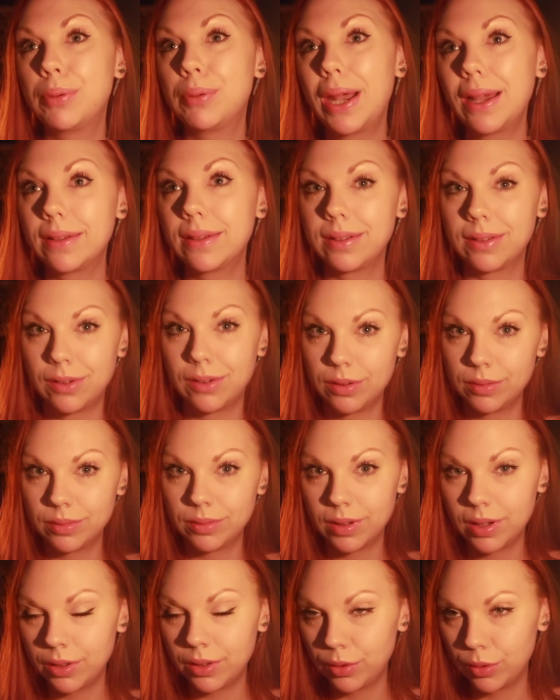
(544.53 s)
practical?
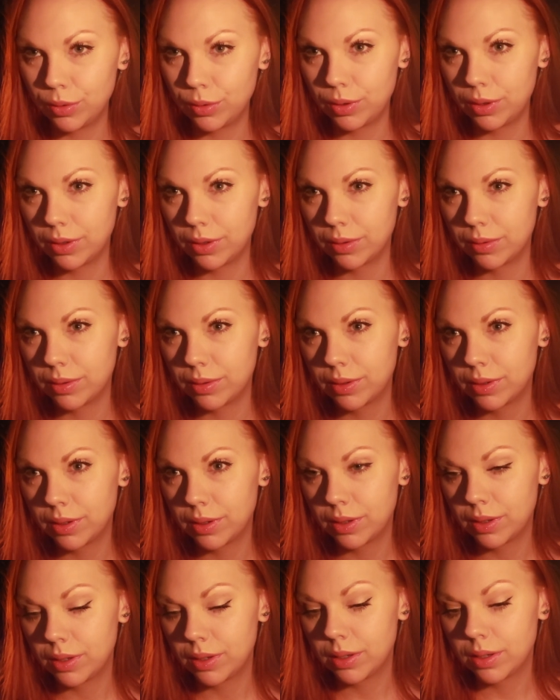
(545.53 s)
Are you uh,
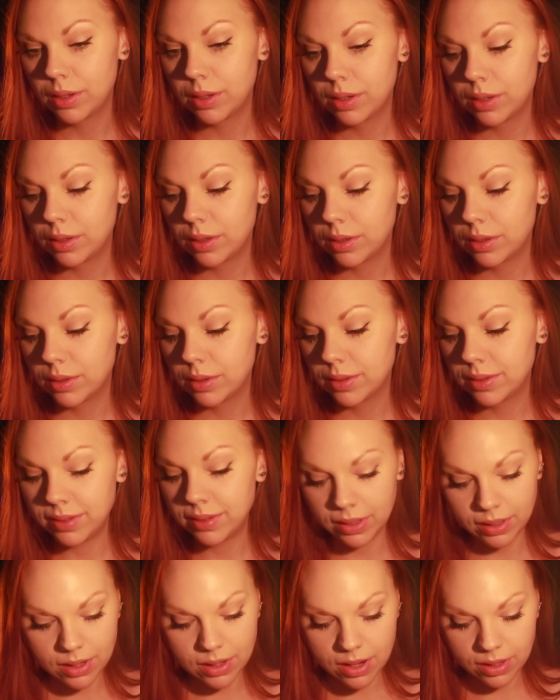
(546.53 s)

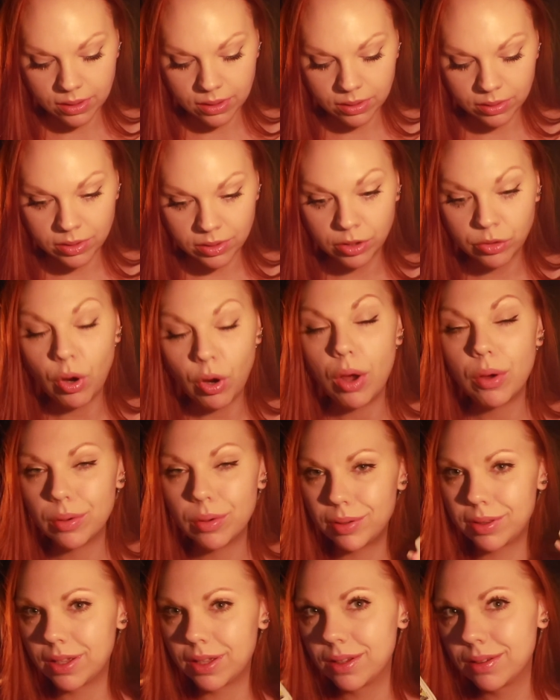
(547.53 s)
seeing the
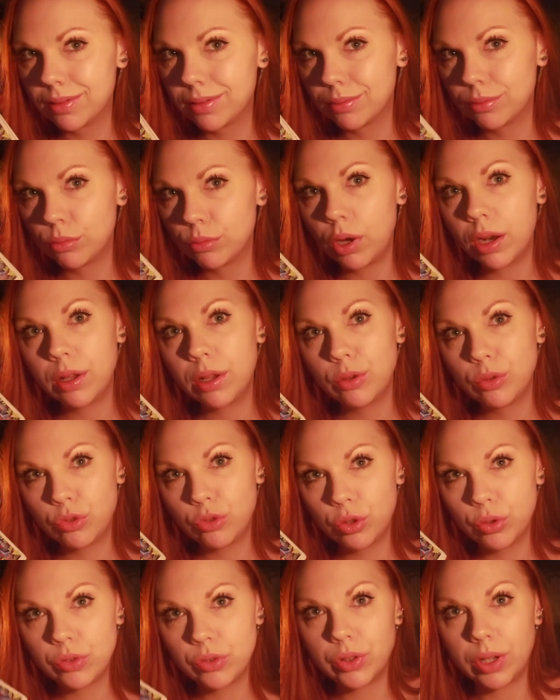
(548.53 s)
growth? What are you
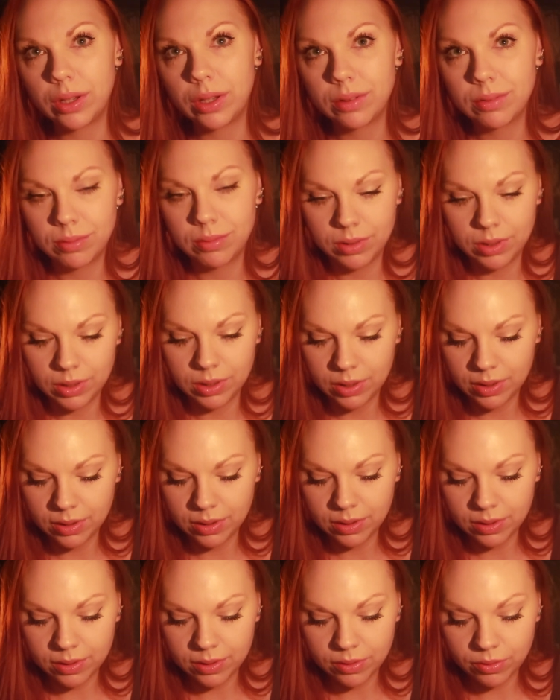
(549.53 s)
choosing?
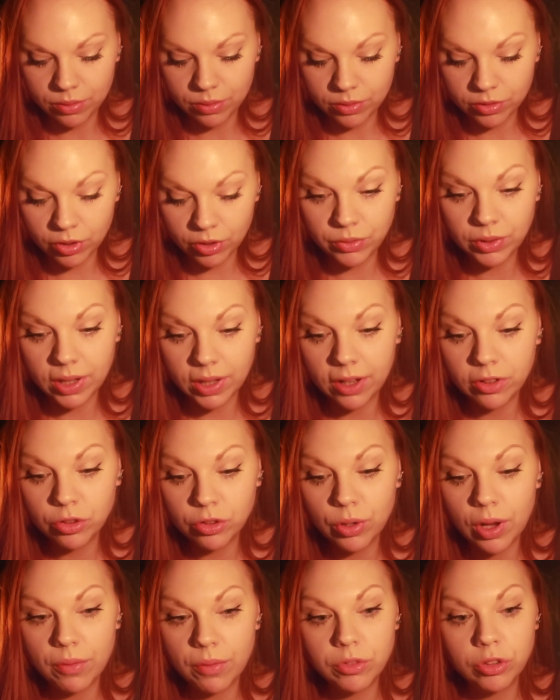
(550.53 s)
Some of you guys,
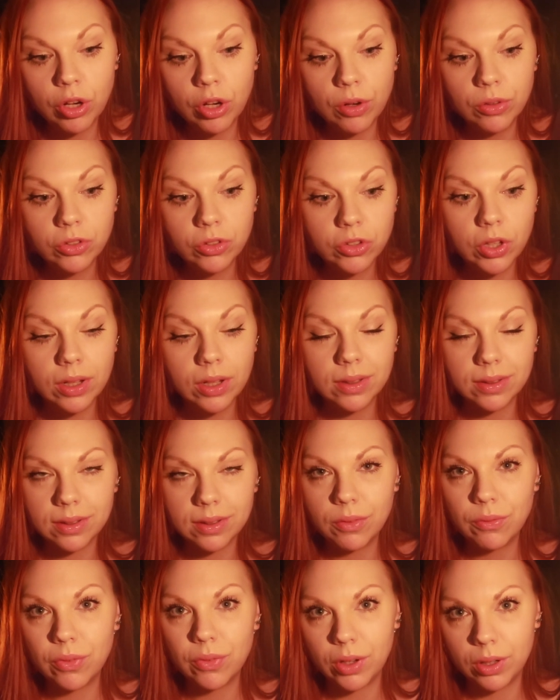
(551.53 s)
you have chosen
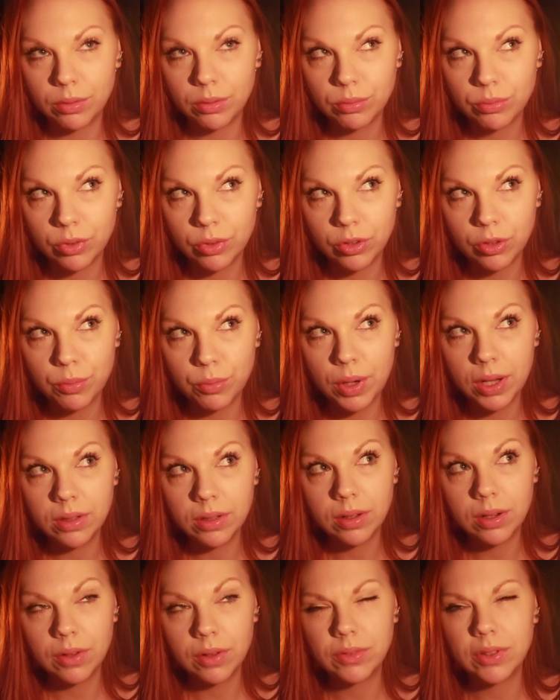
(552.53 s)
something, but you might
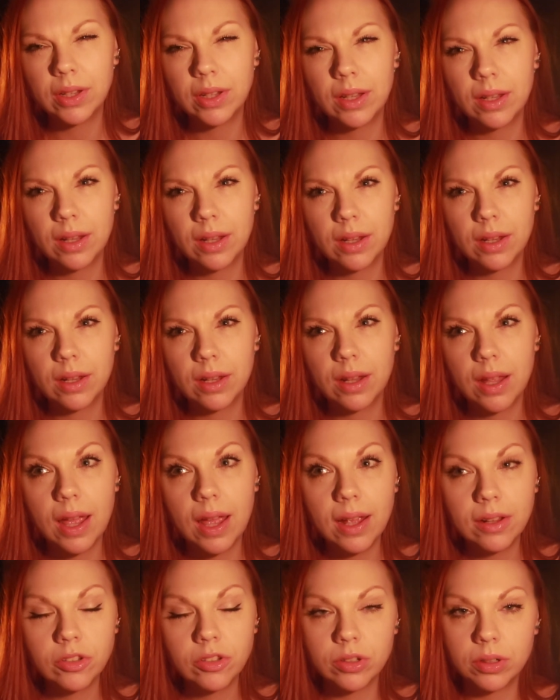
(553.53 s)
not have taken
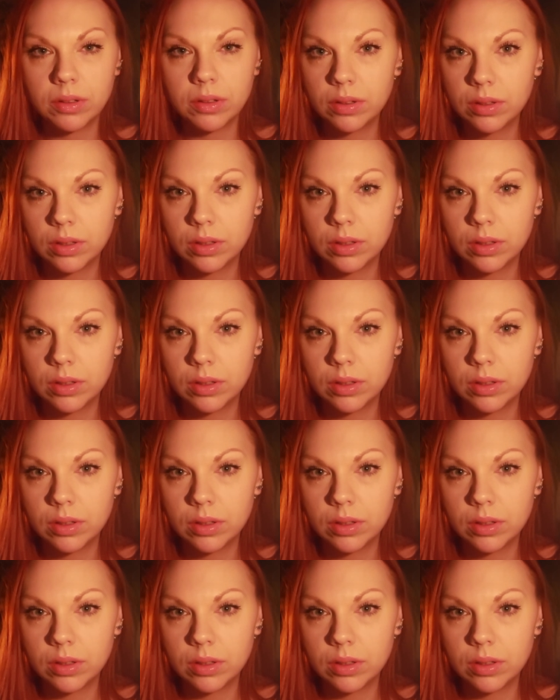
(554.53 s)
action.